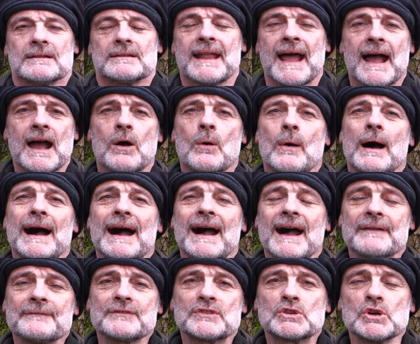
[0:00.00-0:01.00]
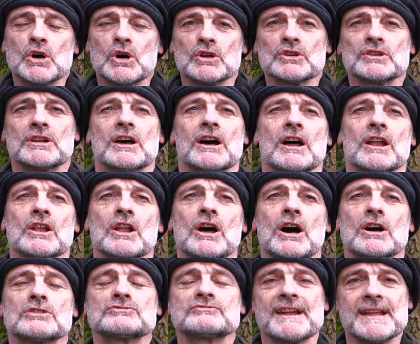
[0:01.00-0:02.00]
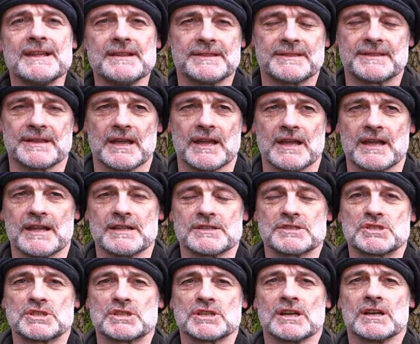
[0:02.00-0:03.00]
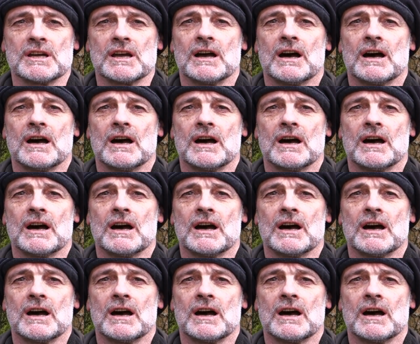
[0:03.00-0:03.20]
Now, I have done a lot of research